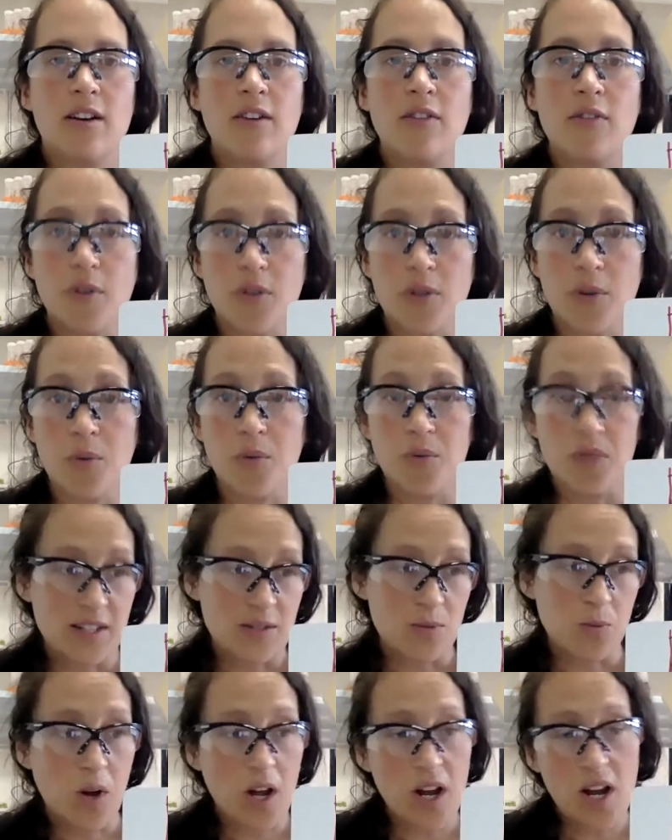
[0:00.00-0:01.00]
For
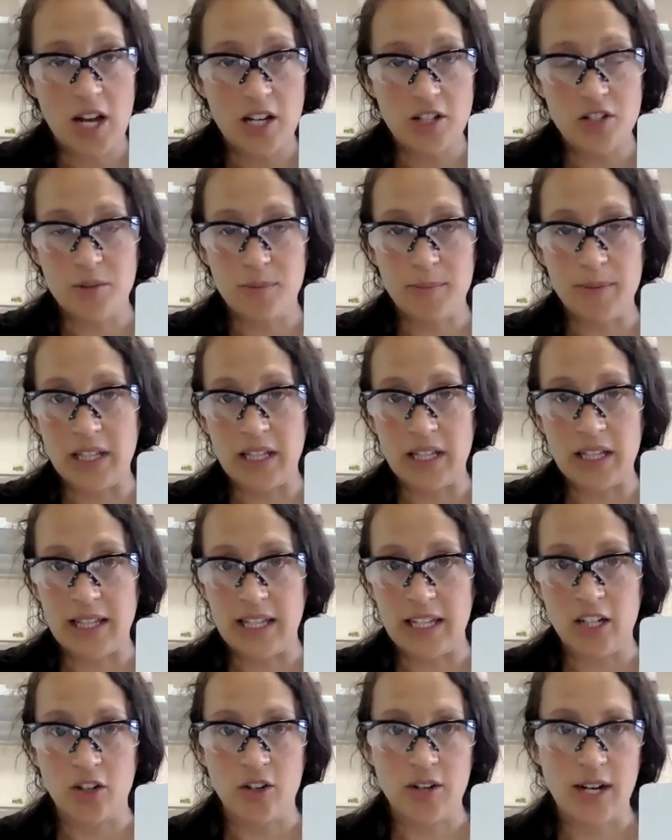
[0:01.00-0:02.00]
this 100
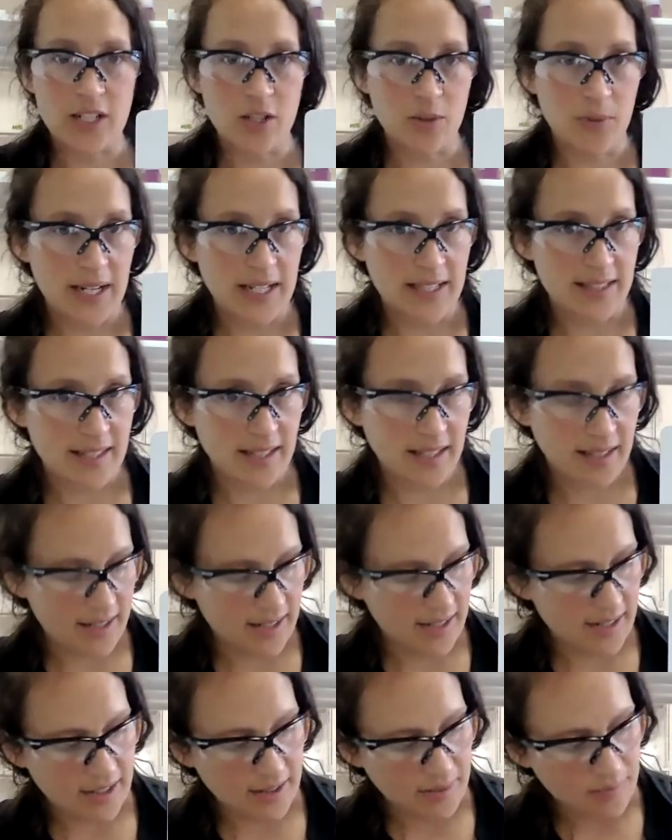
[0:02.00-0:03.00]
milliliter graduated
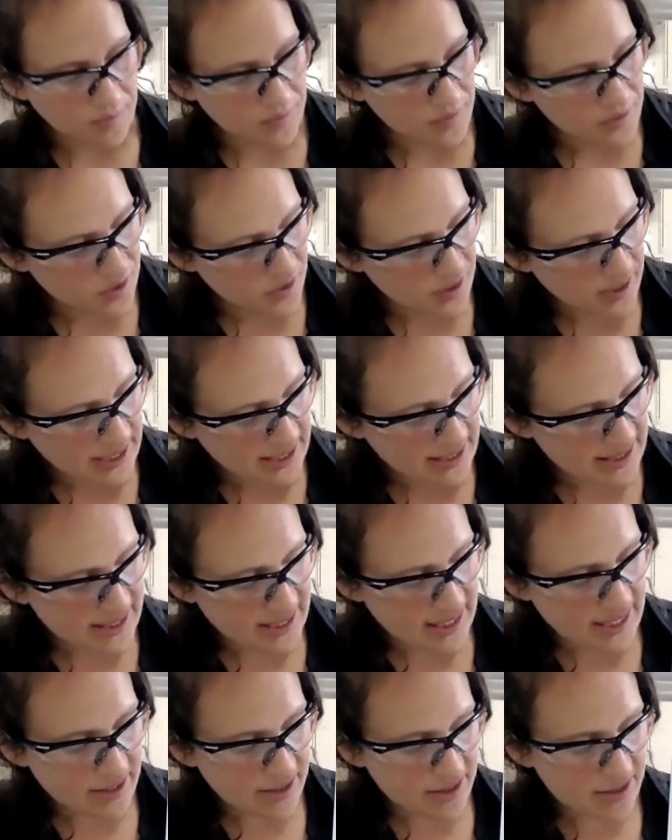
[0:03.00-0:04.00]
cylinder, so I can
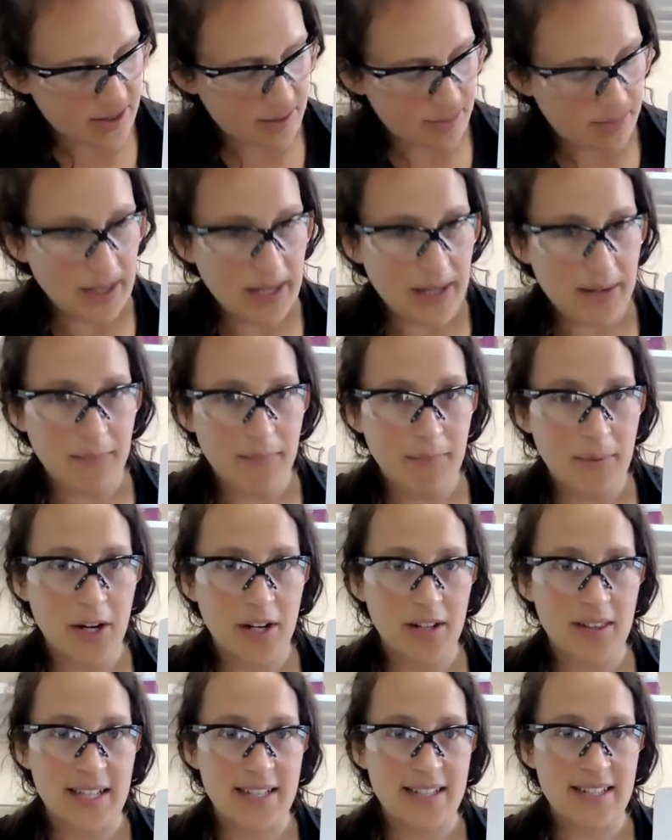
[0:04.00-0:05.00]
see here's the big
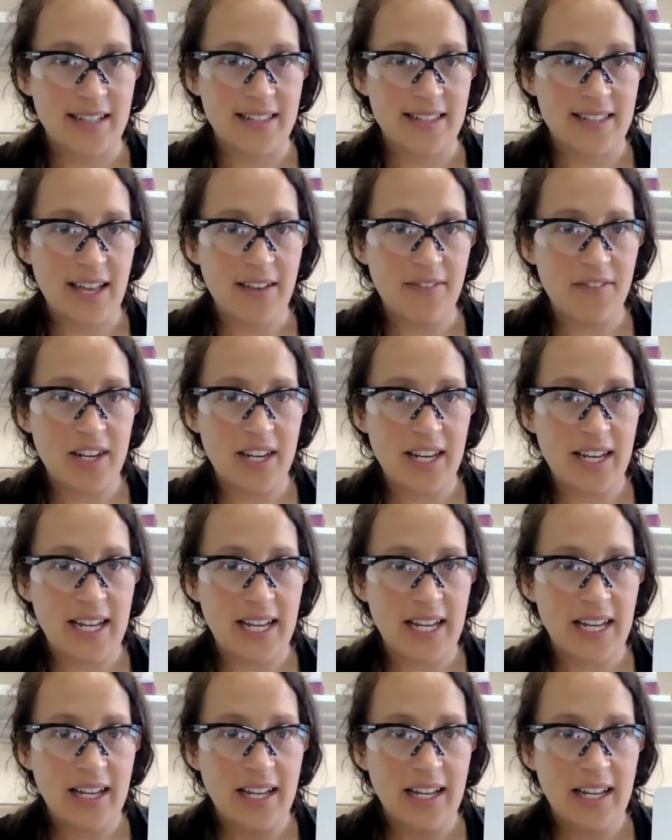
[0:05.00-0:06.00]
mark that's at
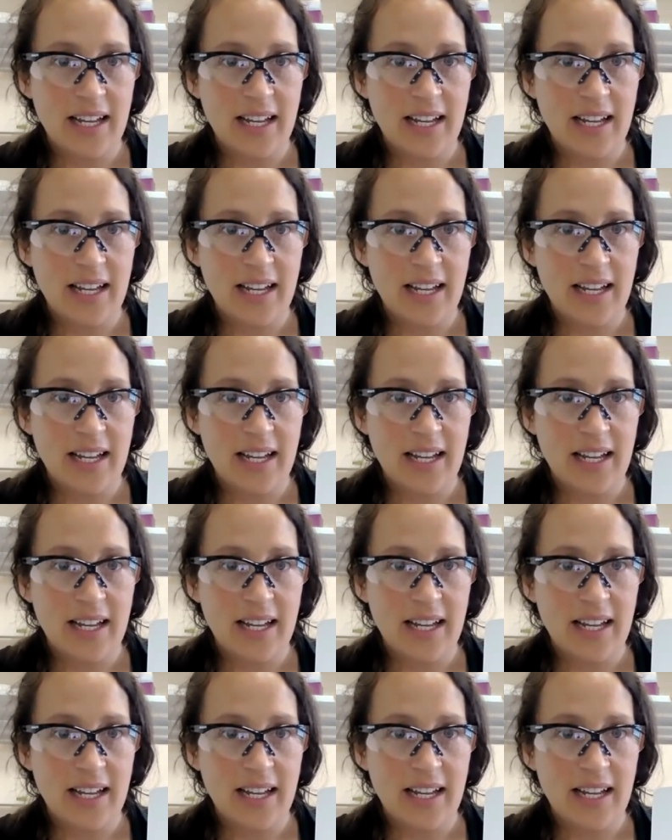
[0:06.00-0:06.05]
70,